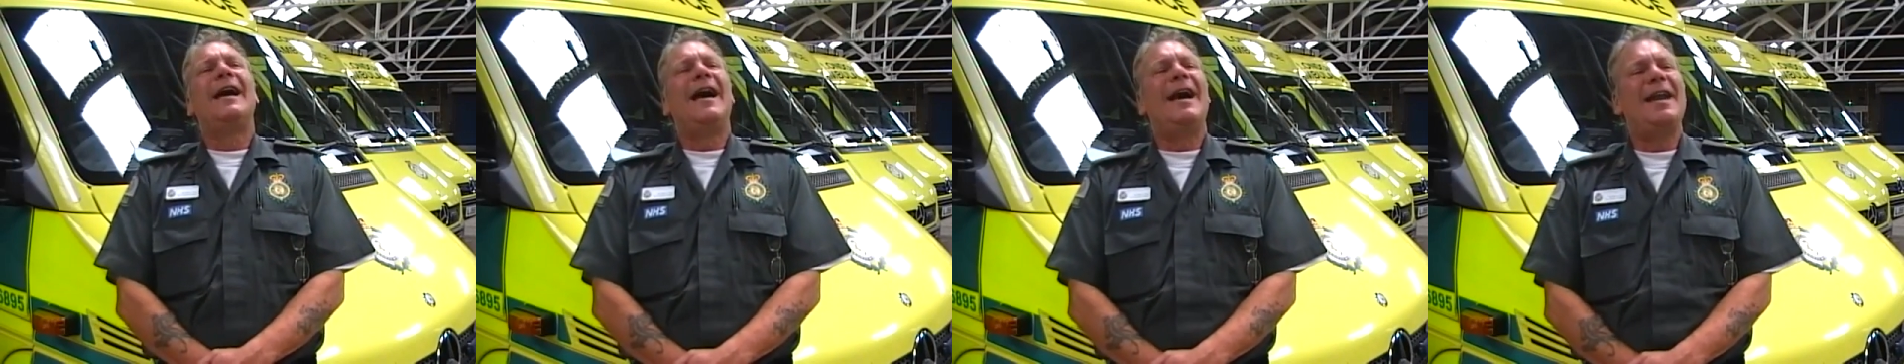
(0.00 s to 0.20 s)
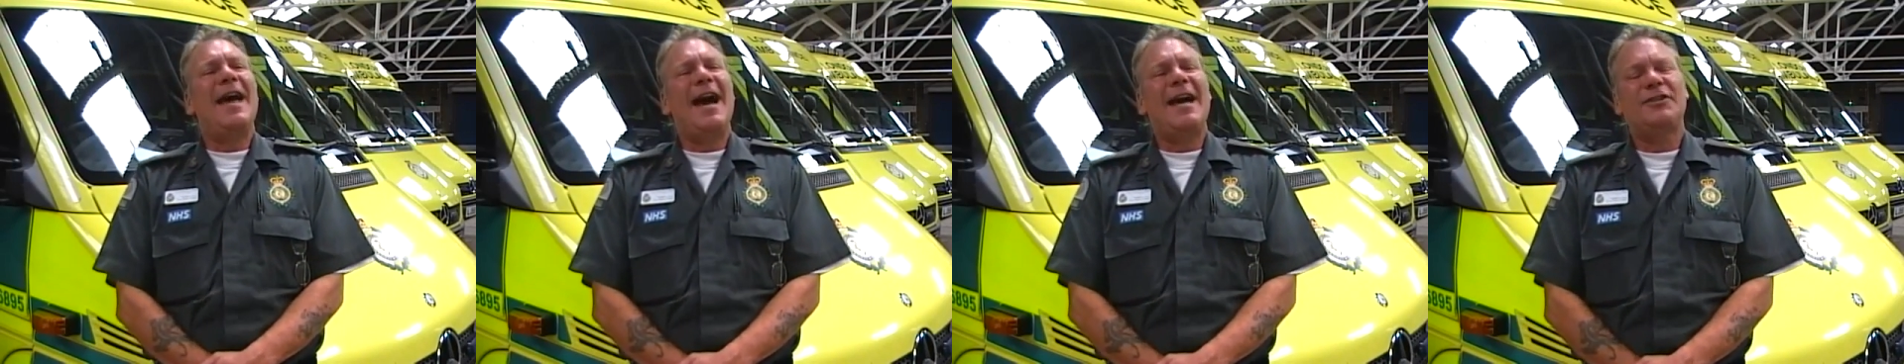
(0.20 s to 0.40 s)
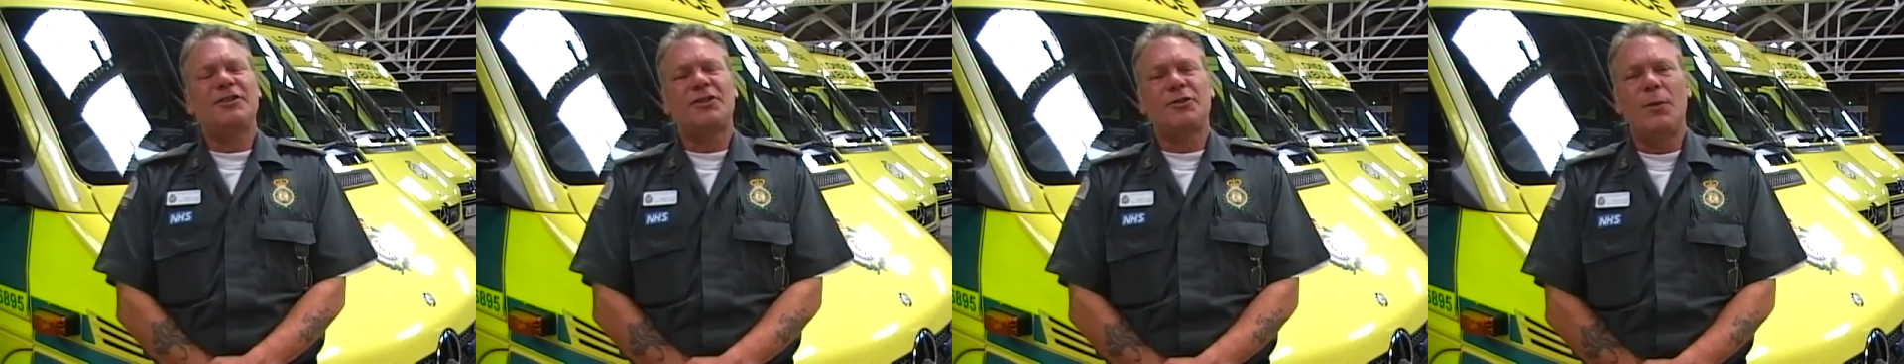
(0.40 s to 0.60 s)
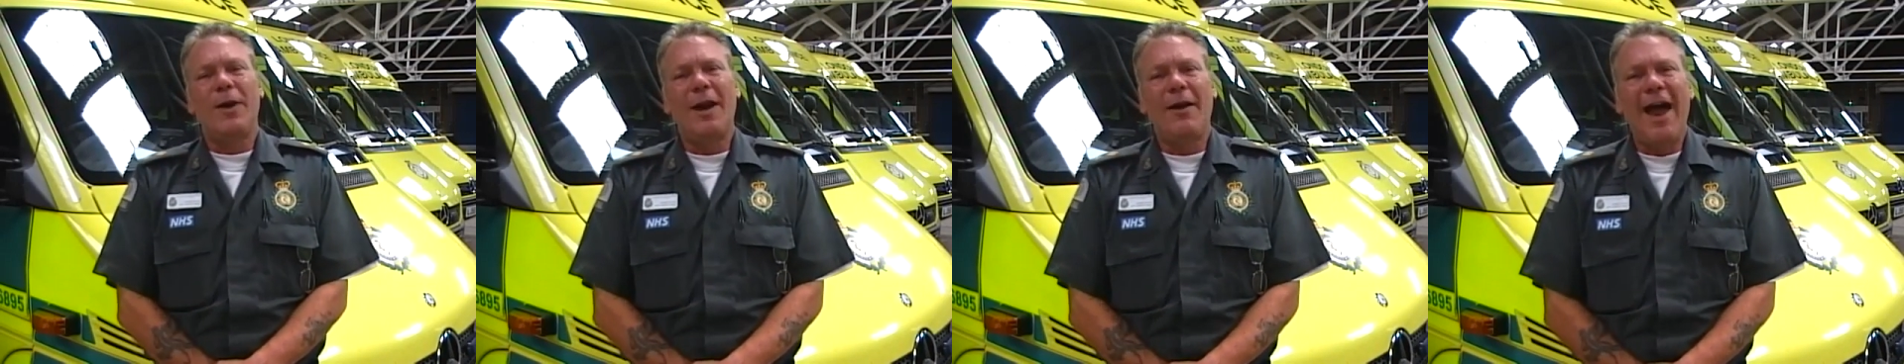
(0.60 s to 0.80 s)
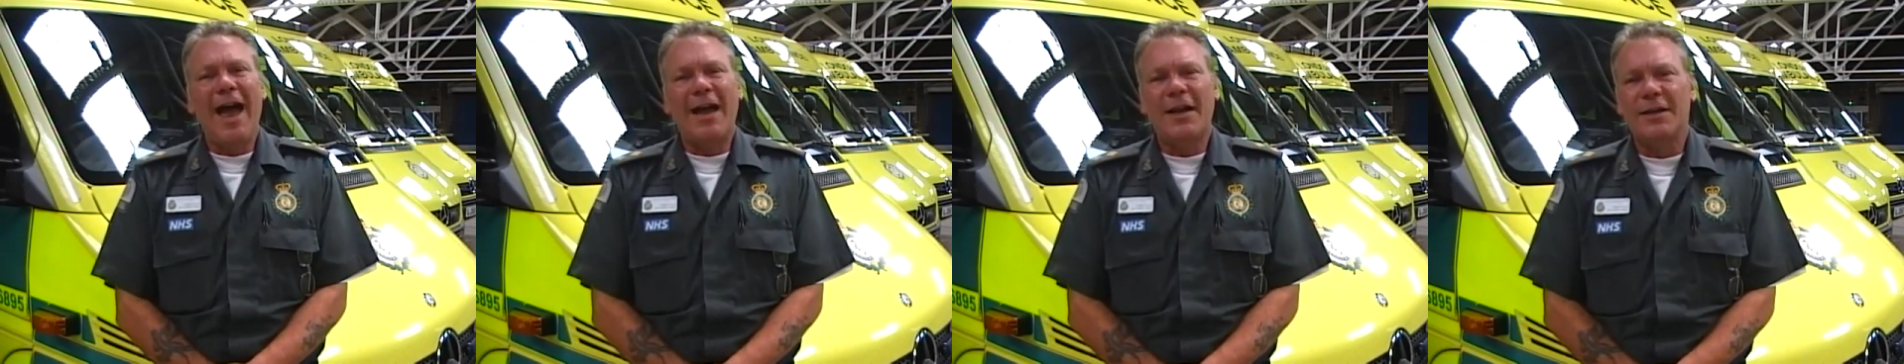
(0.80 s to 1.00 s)
And I
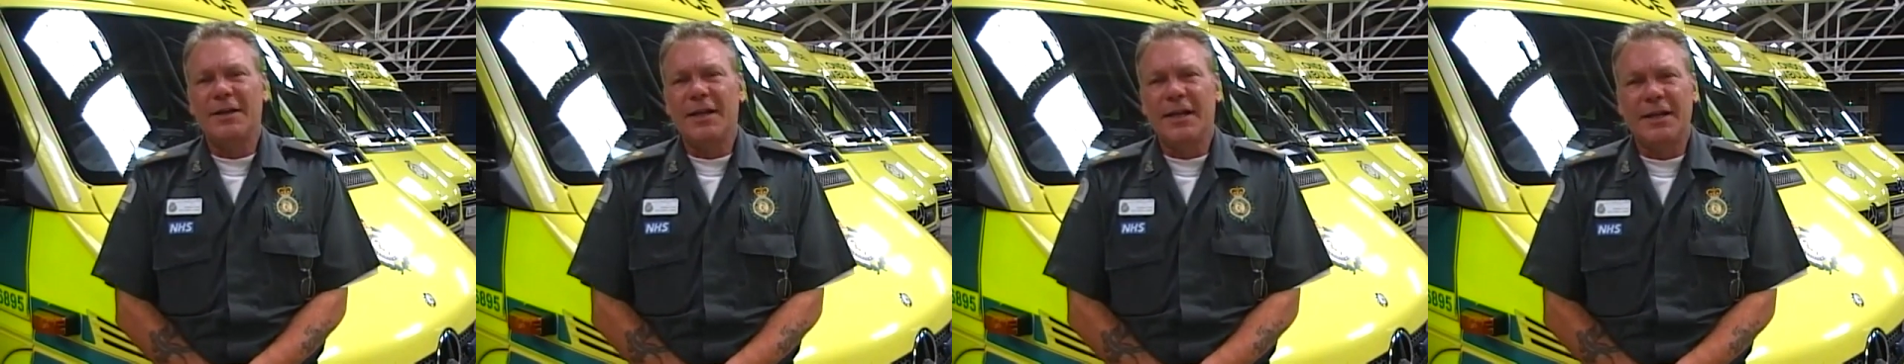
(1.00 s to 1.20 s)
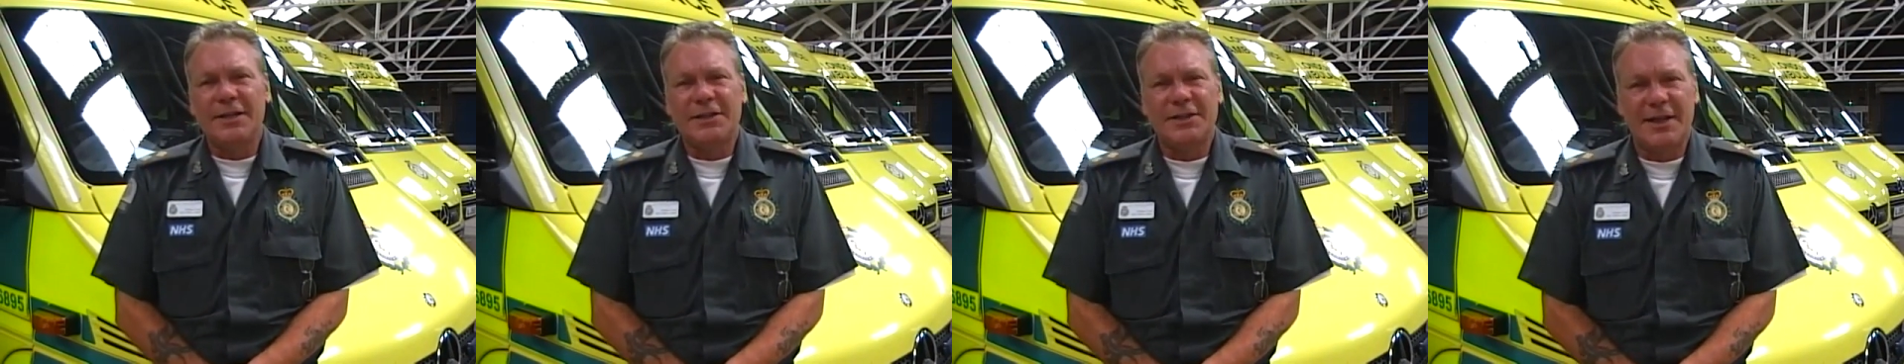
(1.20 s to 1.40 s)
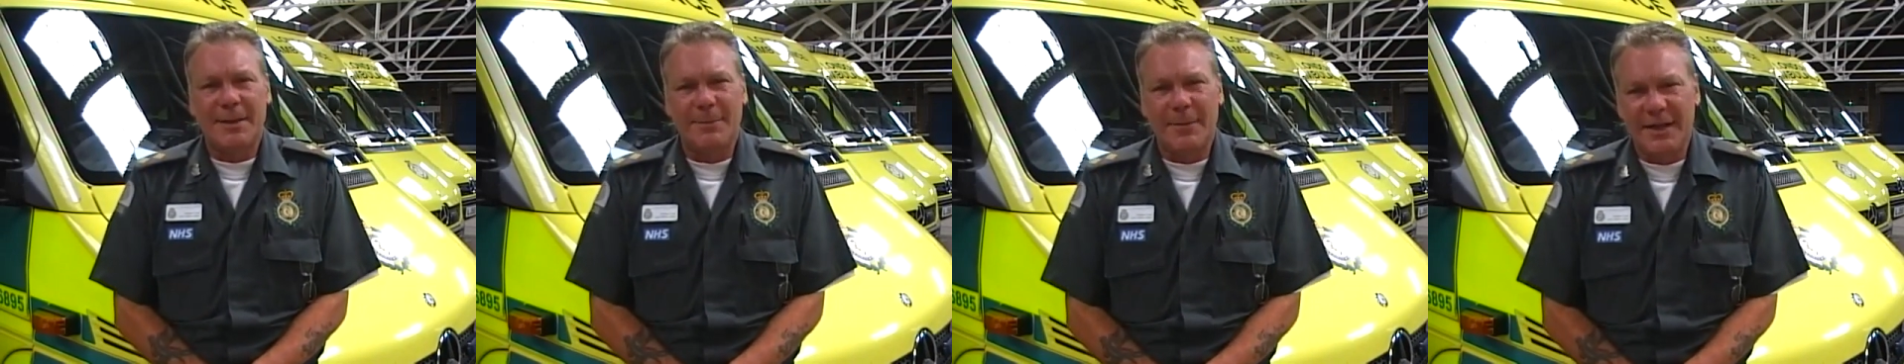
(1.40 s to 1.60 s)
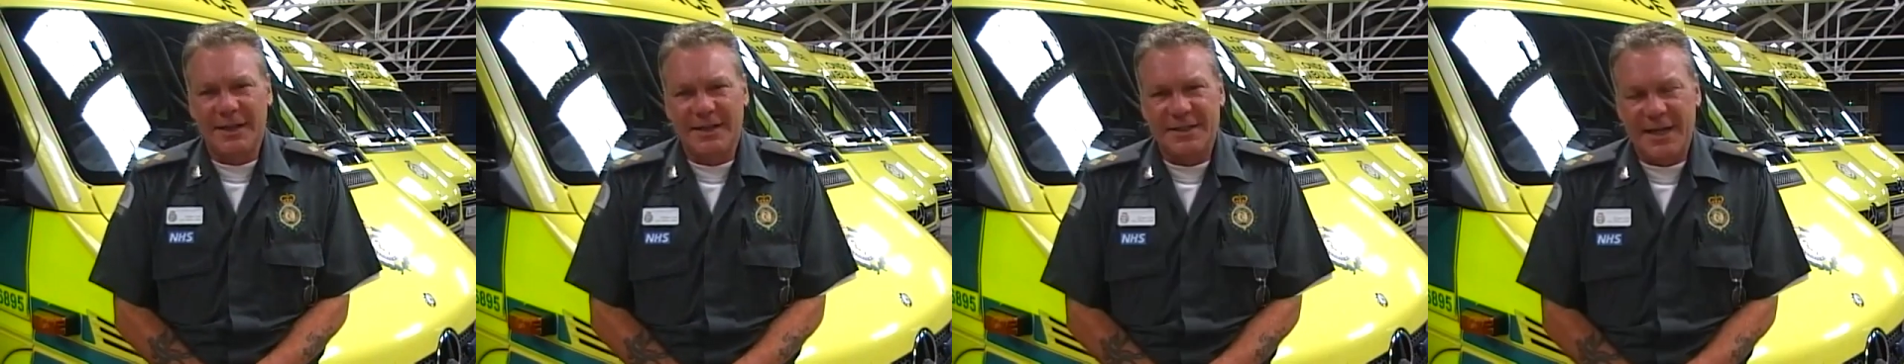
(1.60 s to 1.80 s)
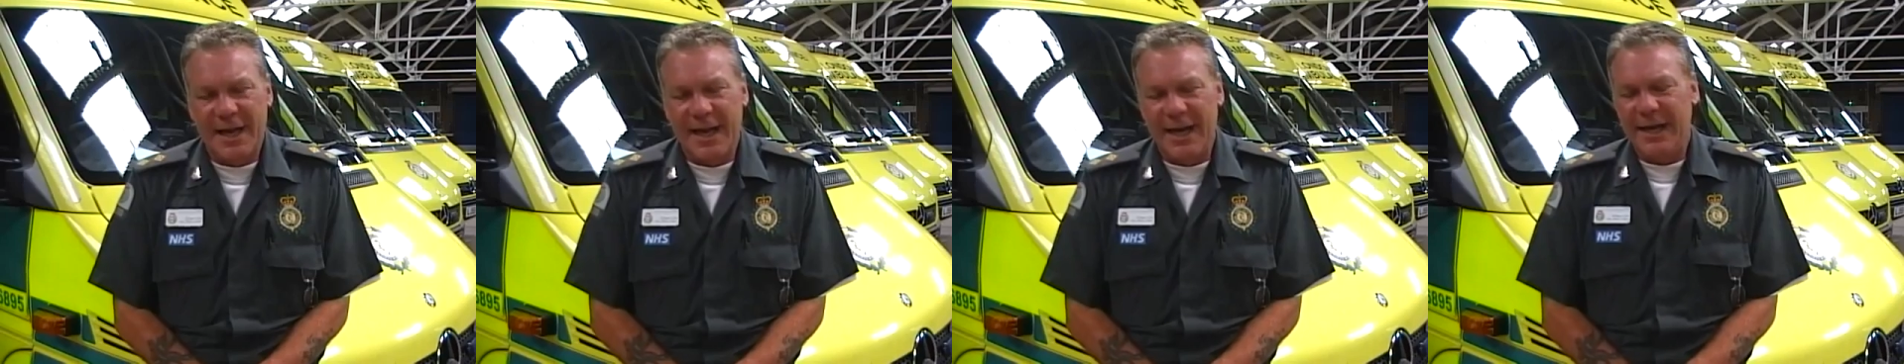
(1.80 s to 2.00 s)
swear I could hear somebody
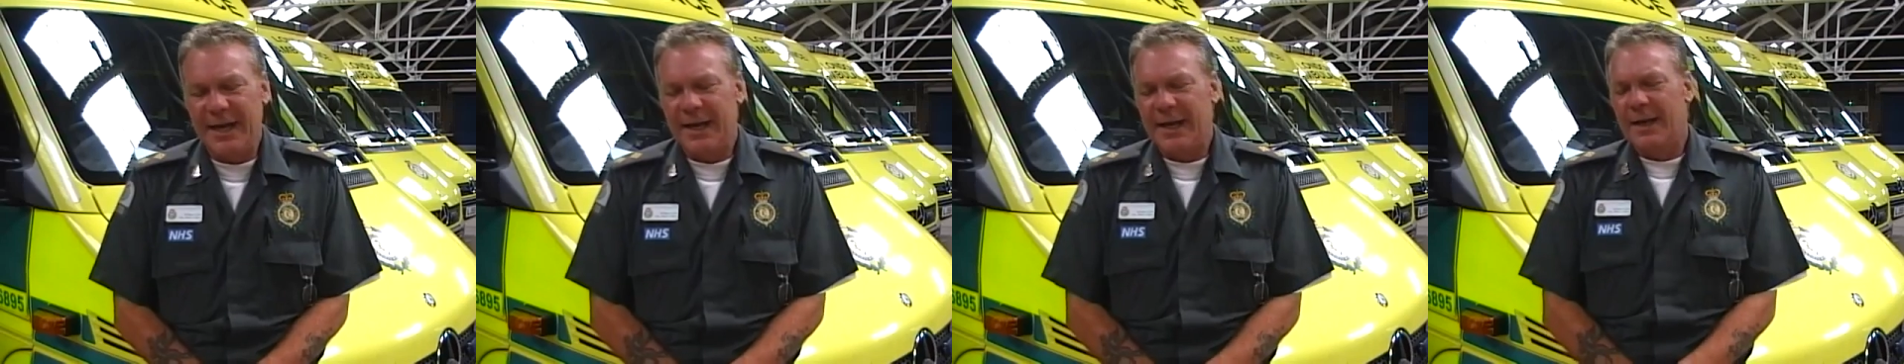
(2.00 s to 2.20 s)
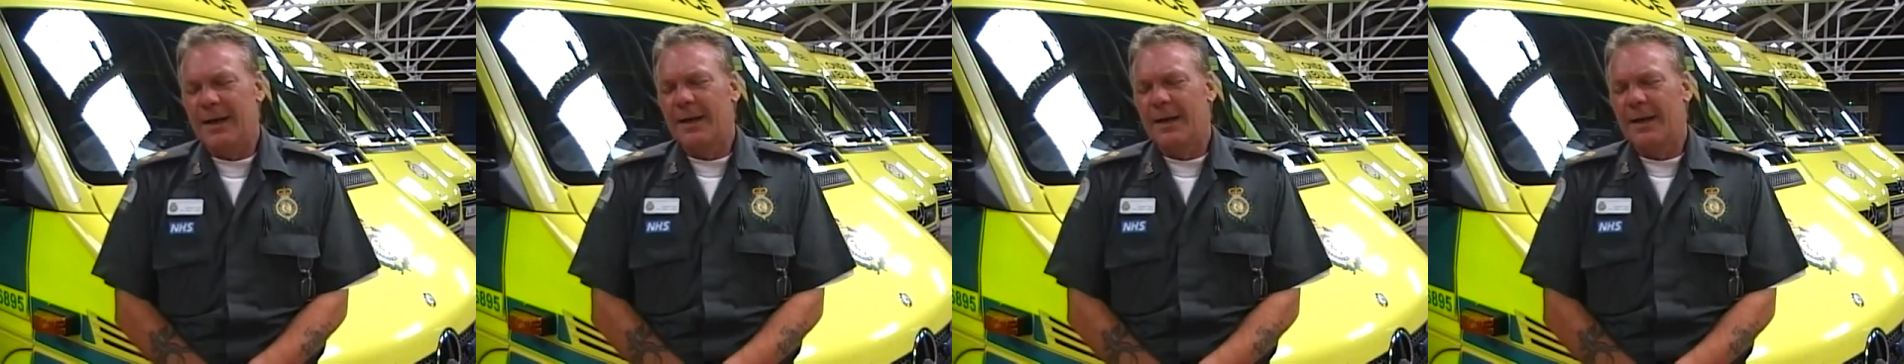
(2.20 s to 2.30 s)
say,